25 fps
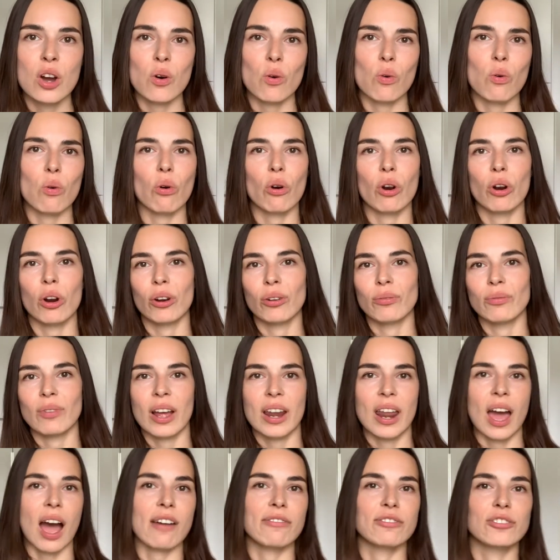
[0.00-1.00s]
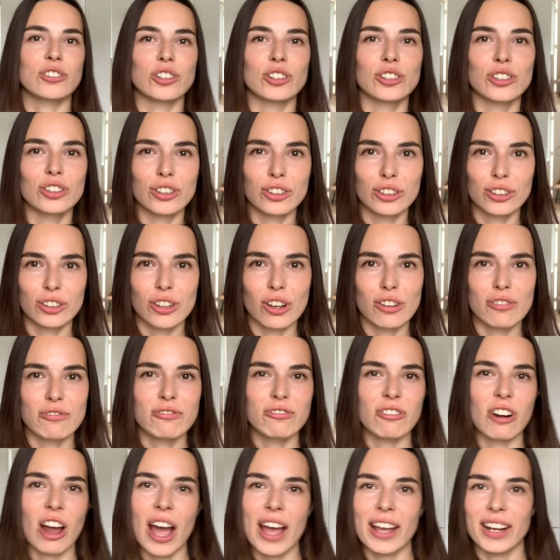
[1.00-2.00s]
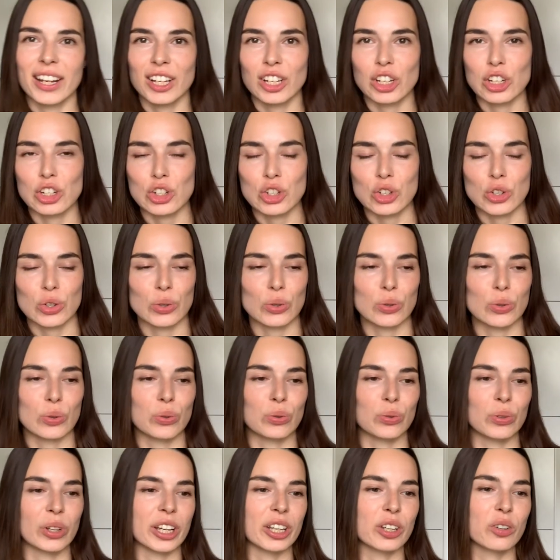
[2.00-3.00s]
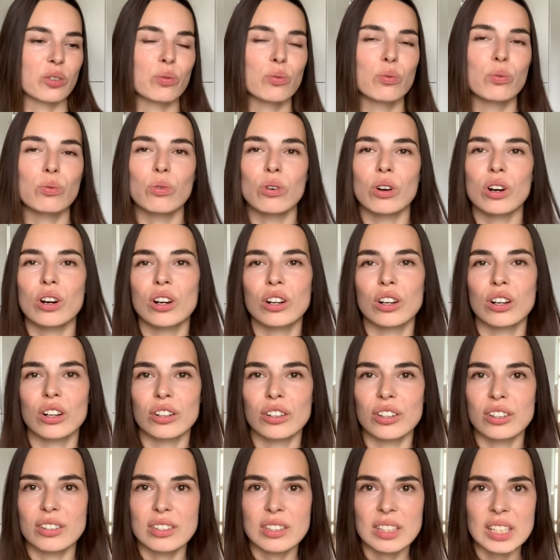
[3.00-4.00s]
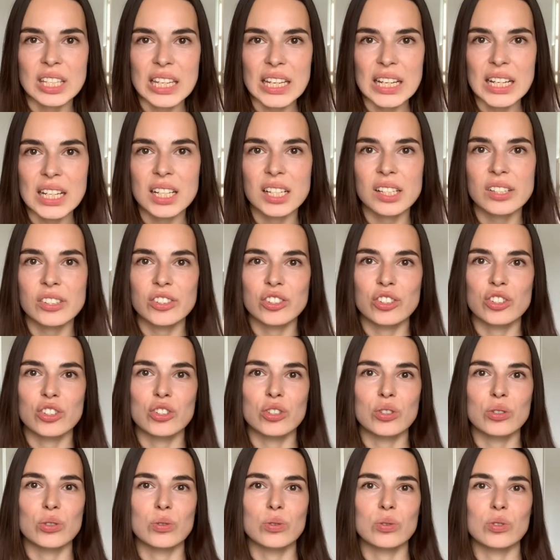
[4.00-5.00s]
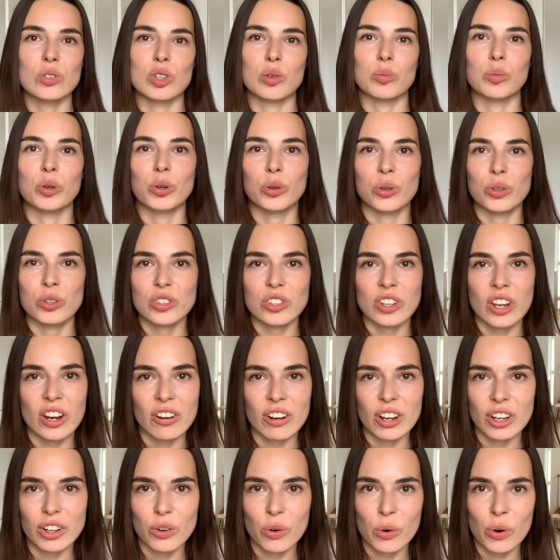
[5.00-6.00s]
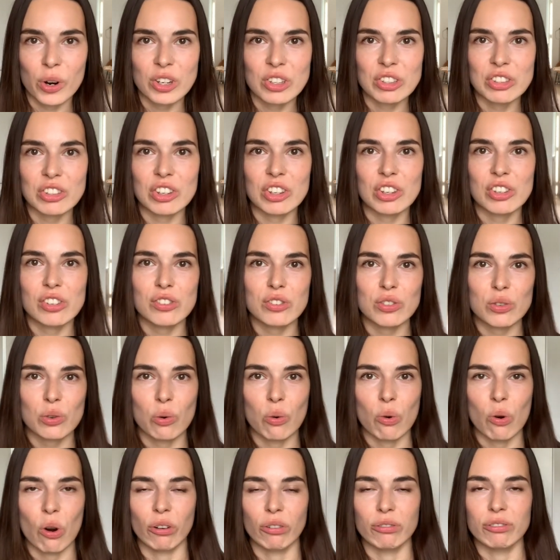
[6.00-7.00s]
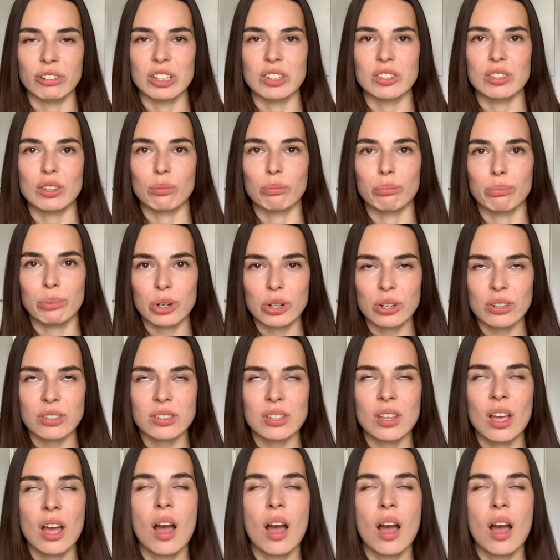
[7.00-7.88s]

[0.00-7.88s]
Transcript: or an afternoon on Friday to like work on your skills, do some Coursera courses or read some books